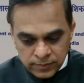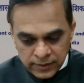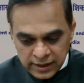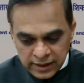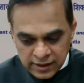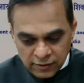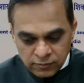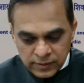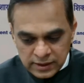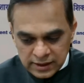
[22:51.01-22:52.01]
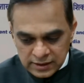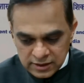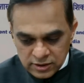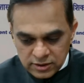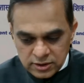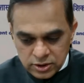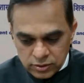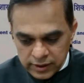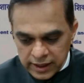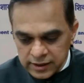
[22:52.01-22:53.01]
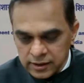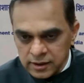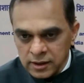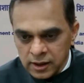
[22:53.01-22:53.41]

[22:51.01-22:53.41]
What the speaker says: bring government and citizens together